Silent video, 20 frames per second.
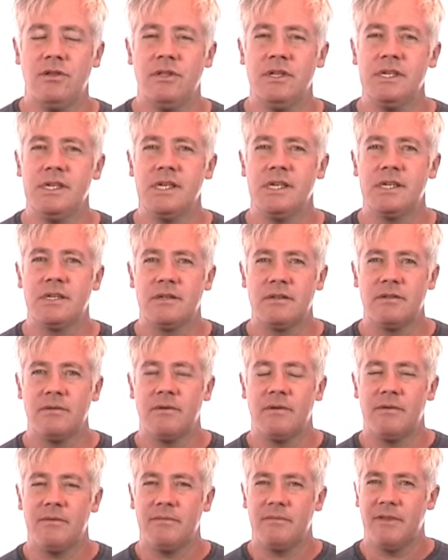this is
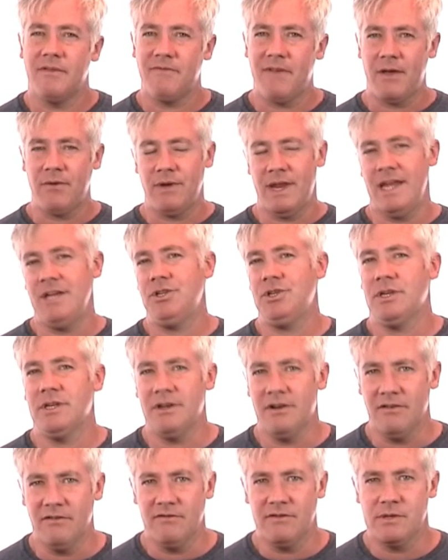the
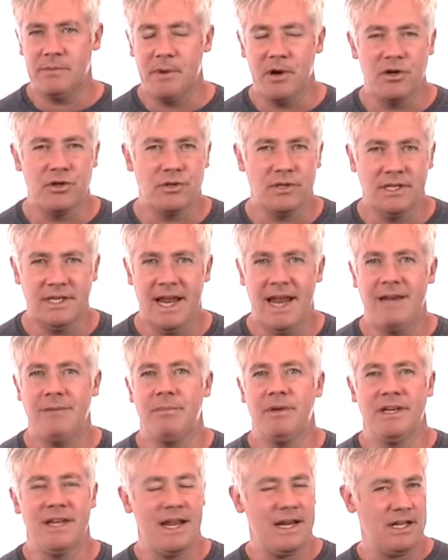foundation of spiritual
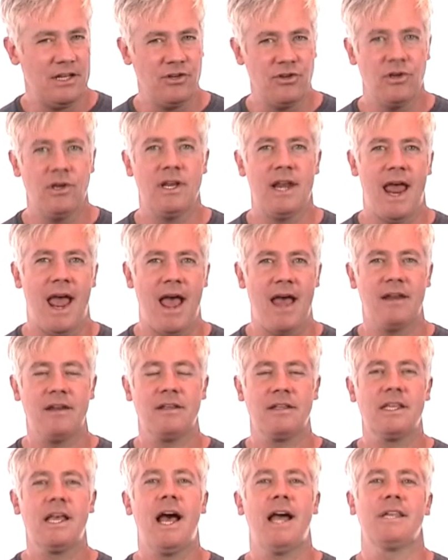attainment, getting good
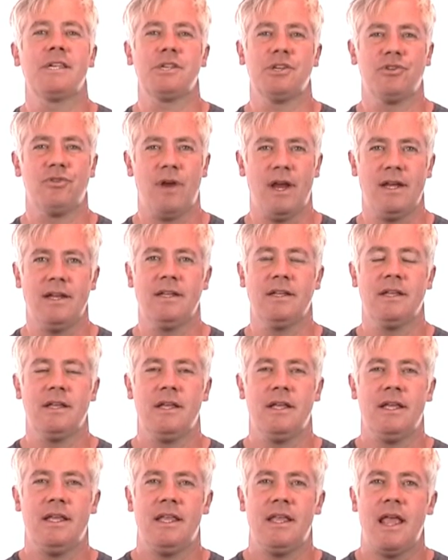at concentrating.
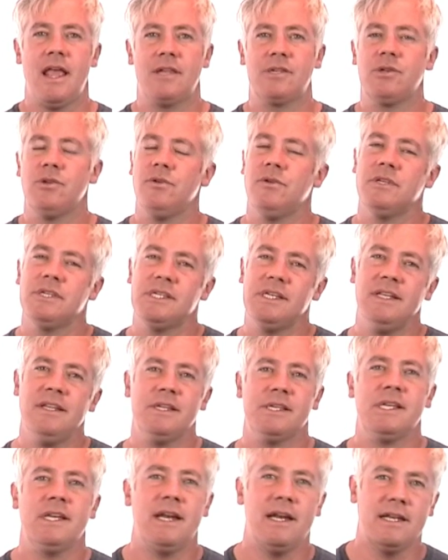And so you can see
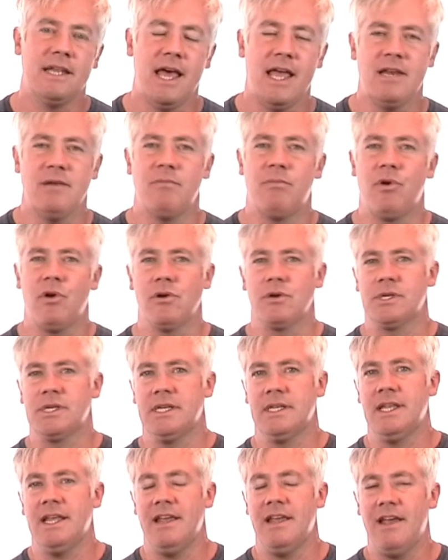this in an enlightened
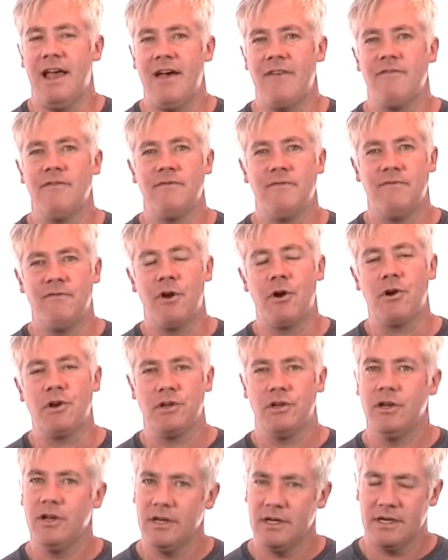person. They have very
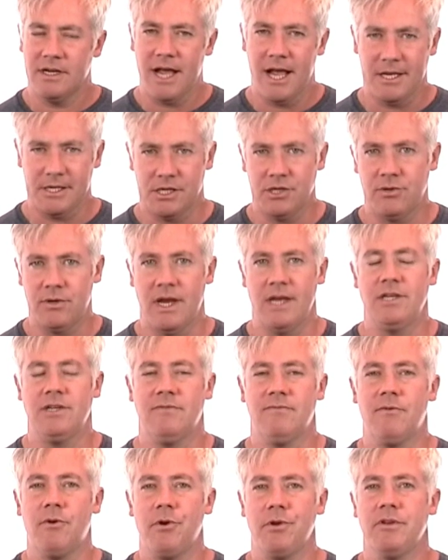good
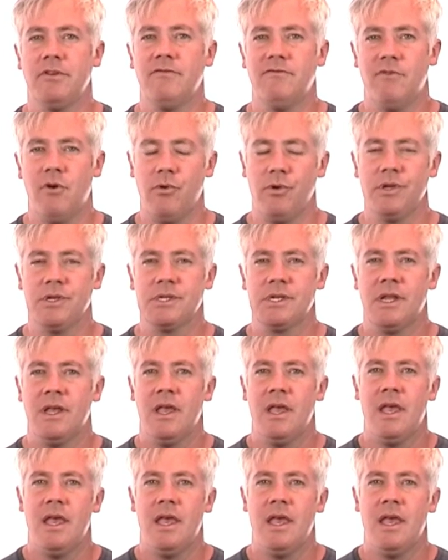concentration, very good focus.